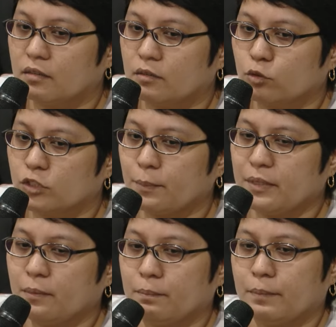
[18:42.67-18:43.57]
to sum
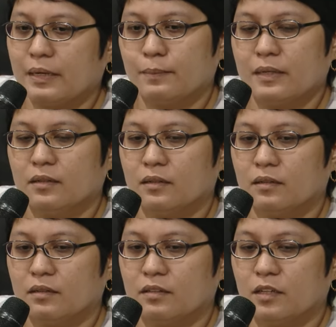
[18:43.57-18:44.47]
it up, para bang
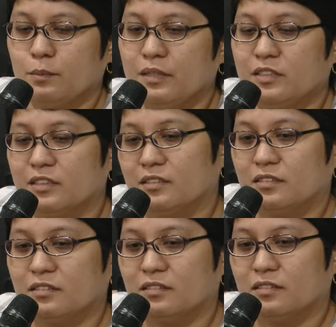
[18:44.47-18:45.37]
the immediate
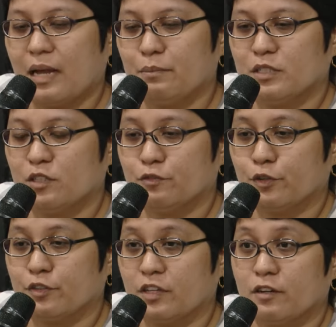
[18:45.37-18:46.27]
amnesty
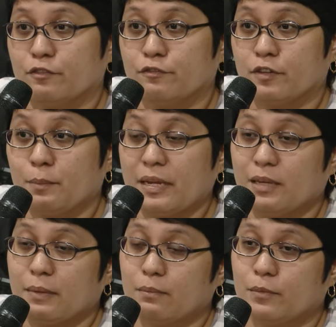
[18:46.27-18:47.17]
for the
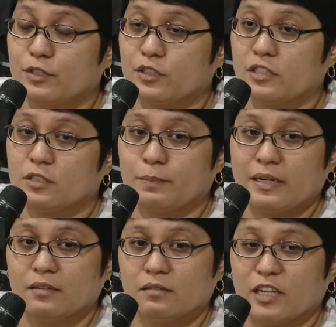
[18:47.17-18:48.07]
remaining members is
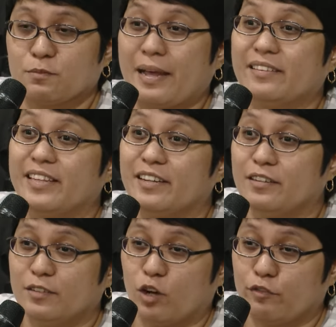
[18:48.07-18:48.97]
parang expanded
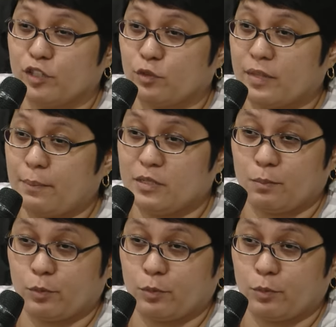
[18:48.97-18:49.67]
coverage of the amnesty.